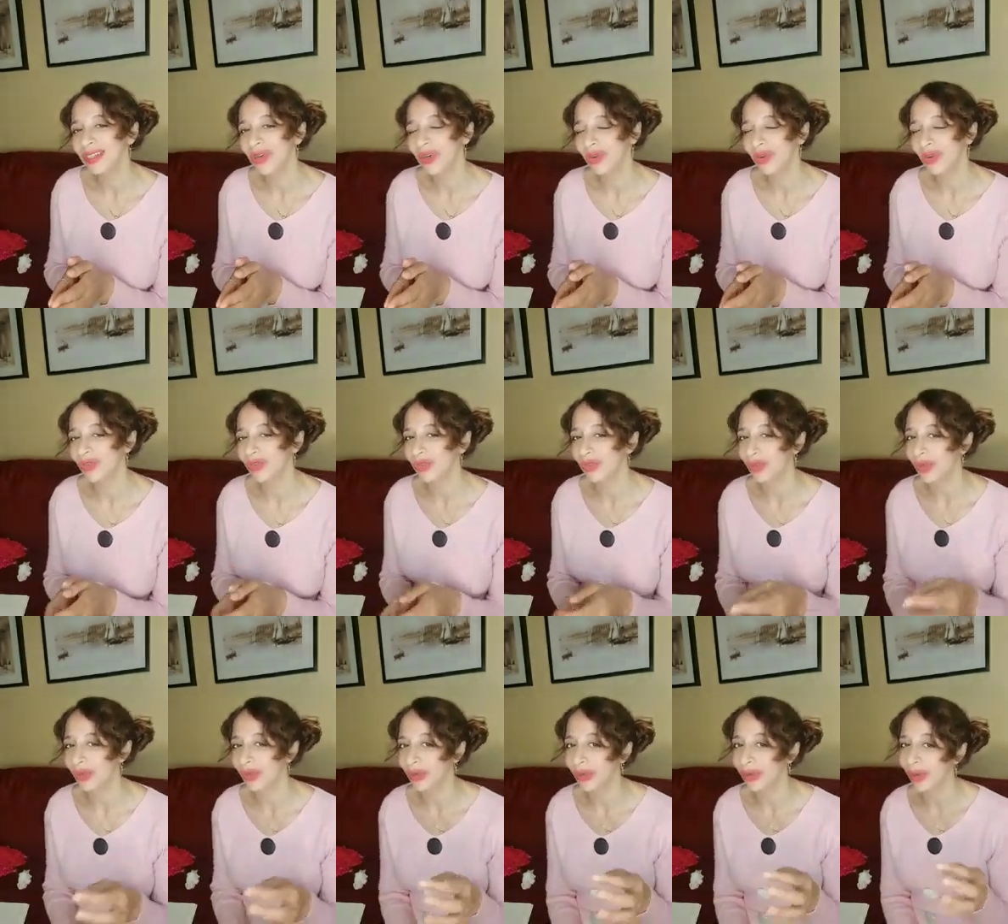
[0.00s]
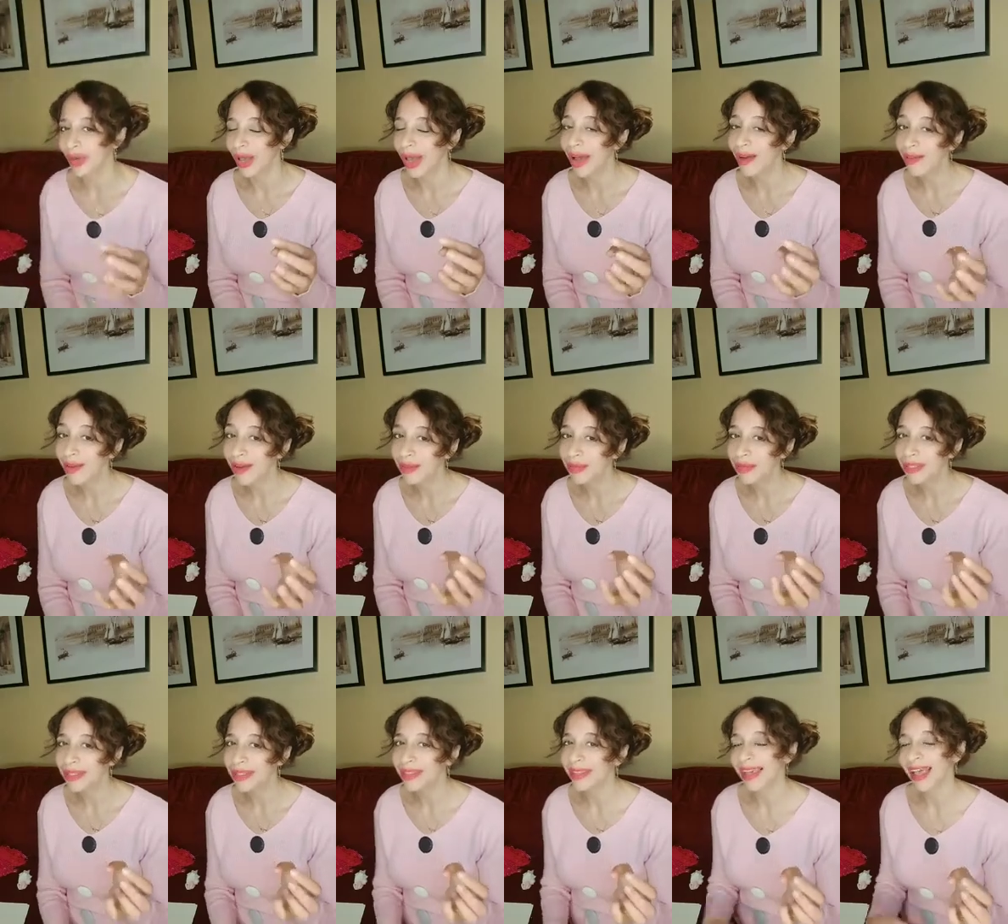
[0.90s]
of the
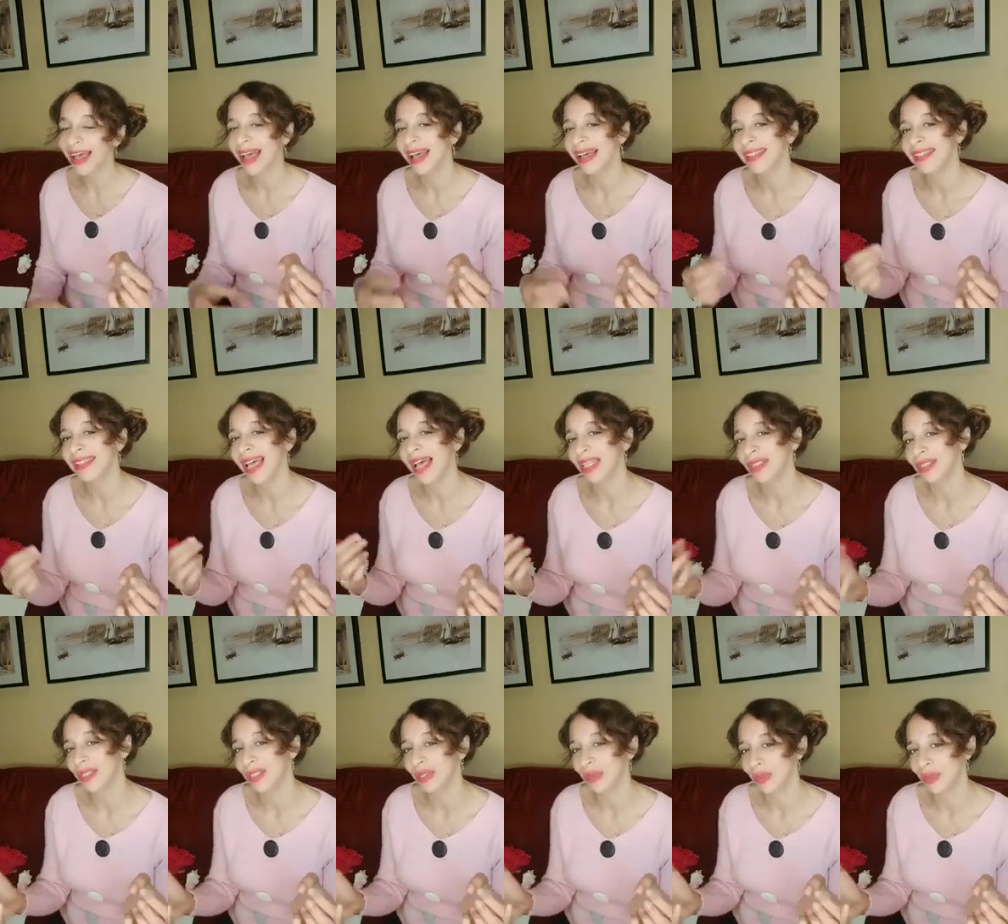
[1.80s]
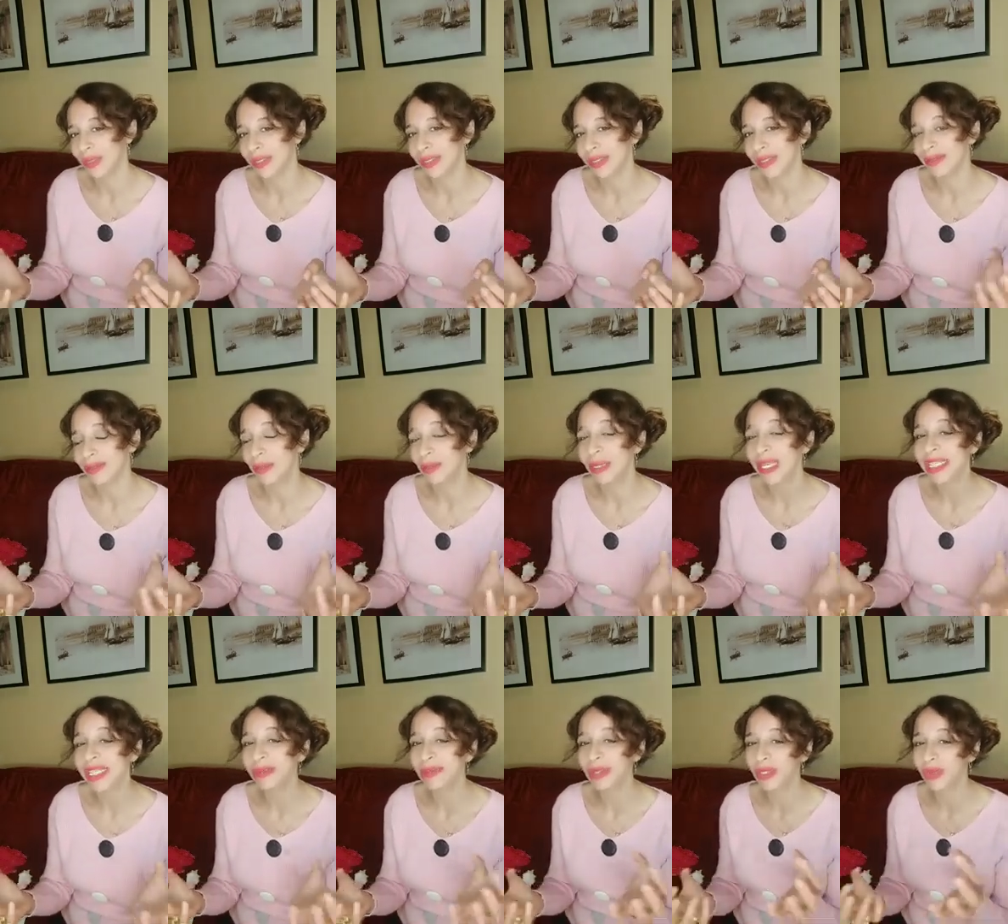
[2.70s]
Arabs and the Andalus, the
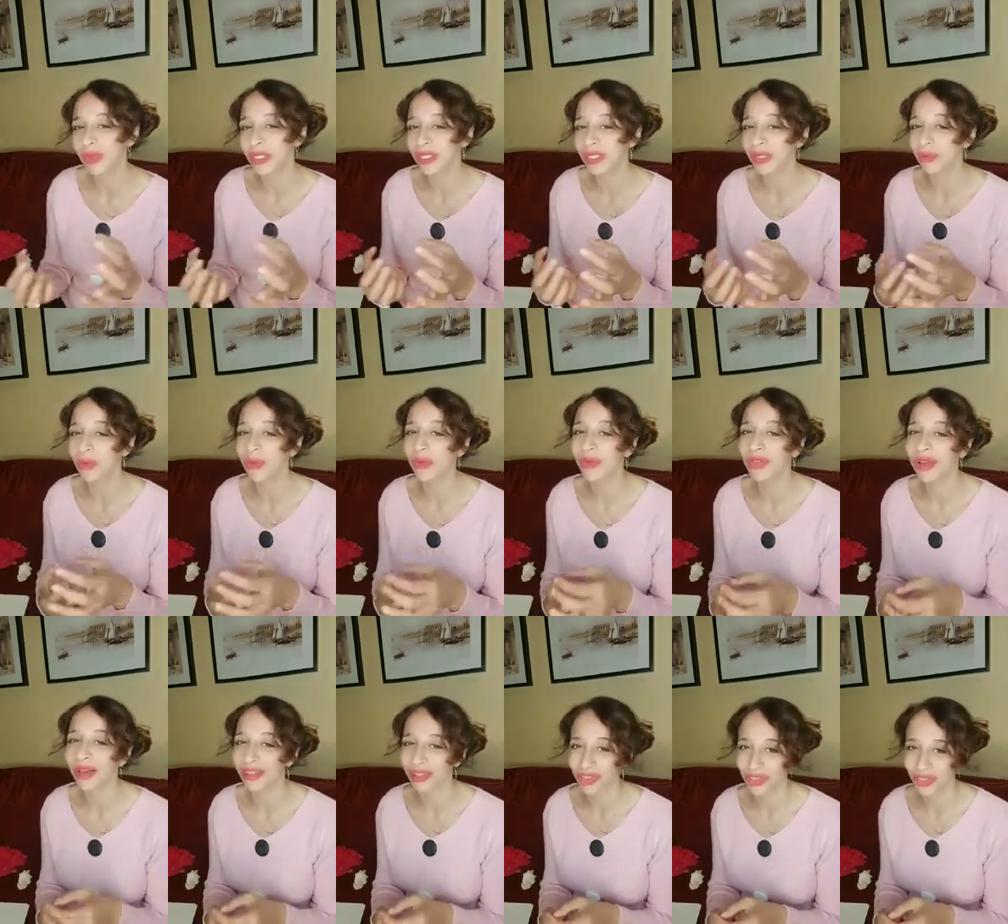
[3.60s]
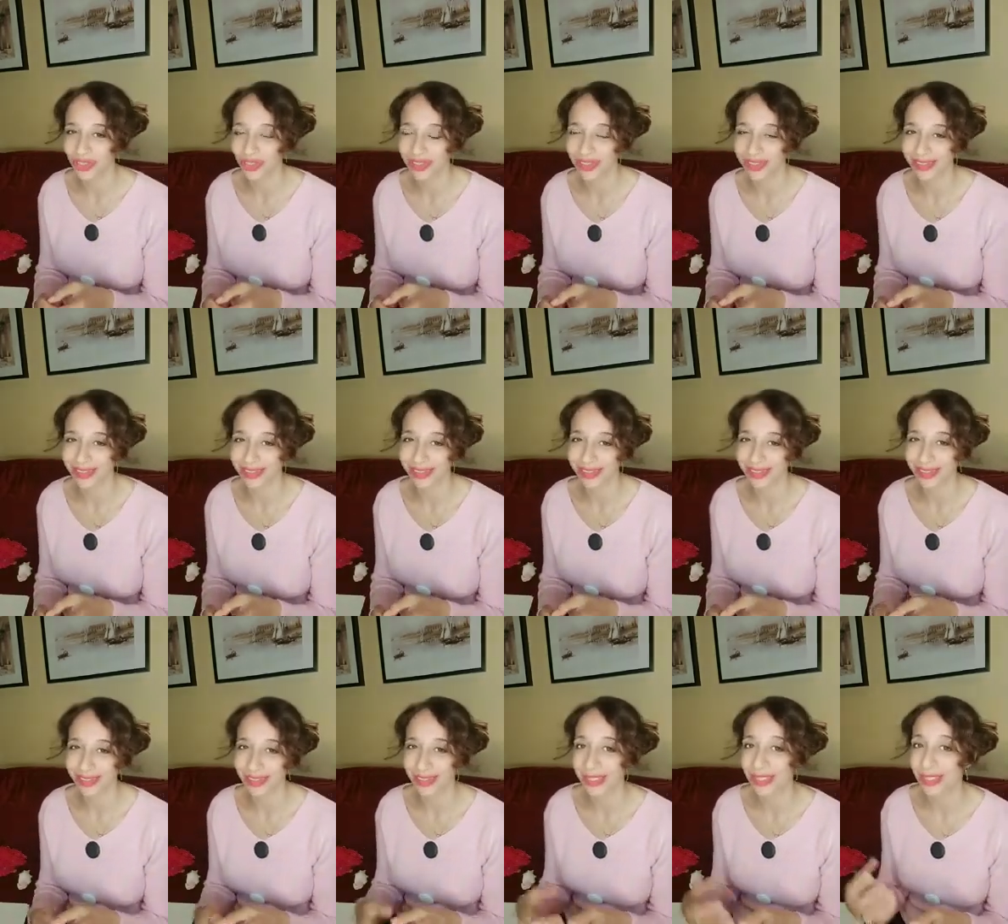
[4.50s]
mix between the both cultures,
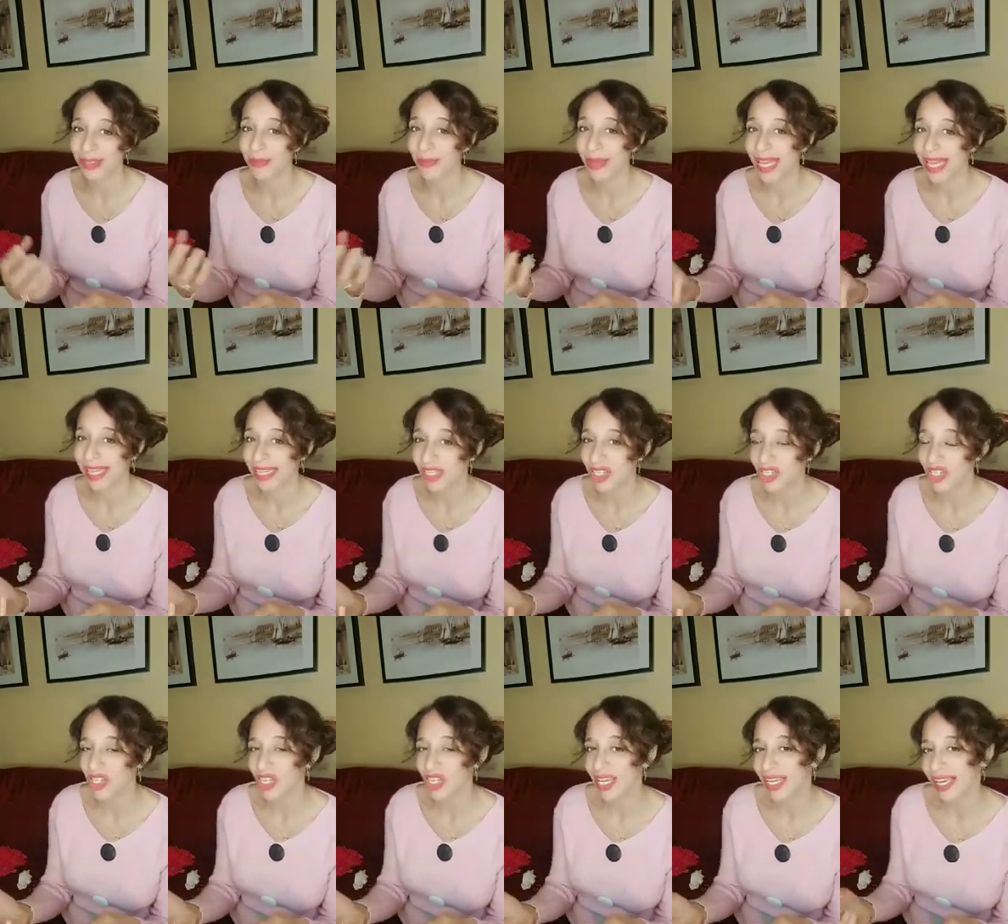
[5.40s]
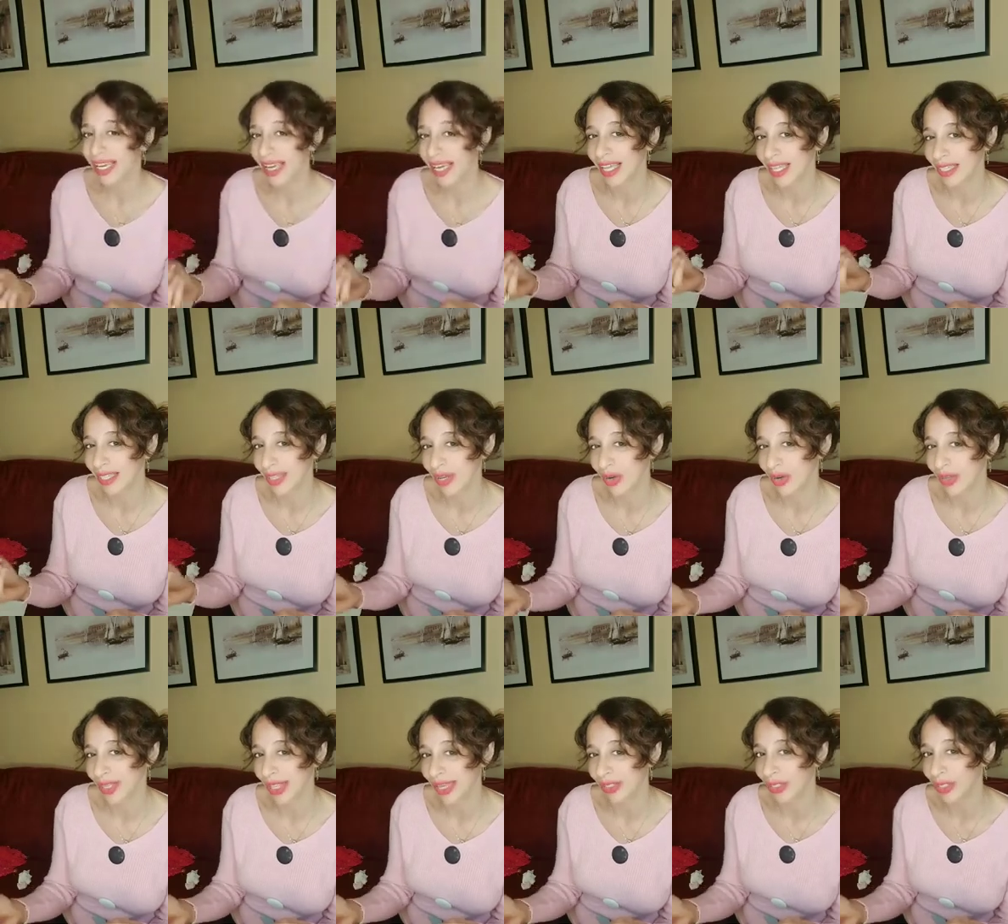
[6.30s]
the Spanish
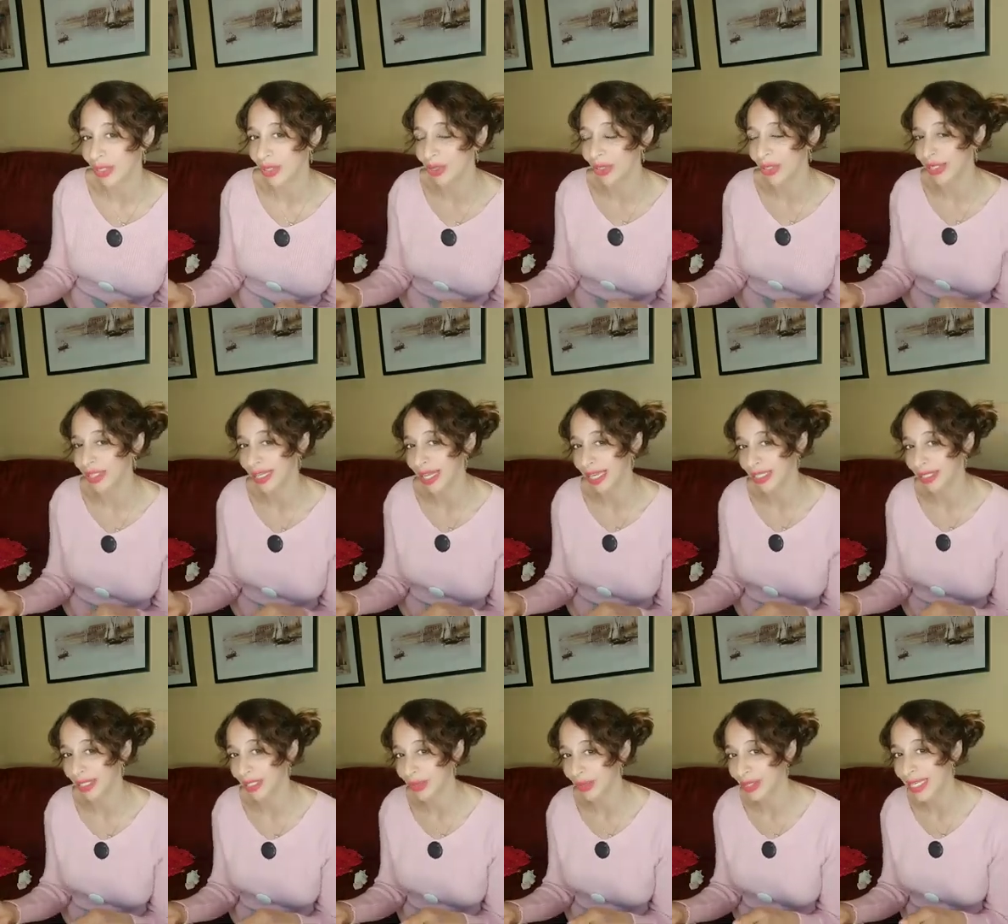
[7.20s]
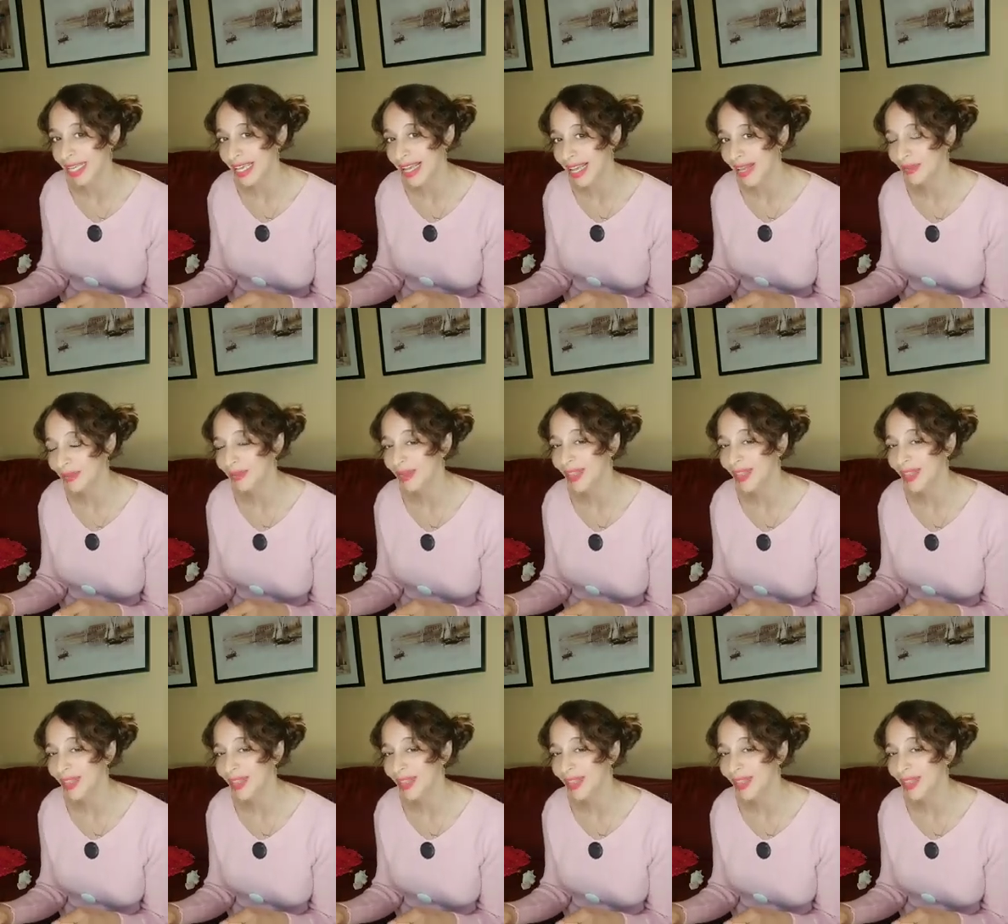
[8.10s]
in the Andalusia,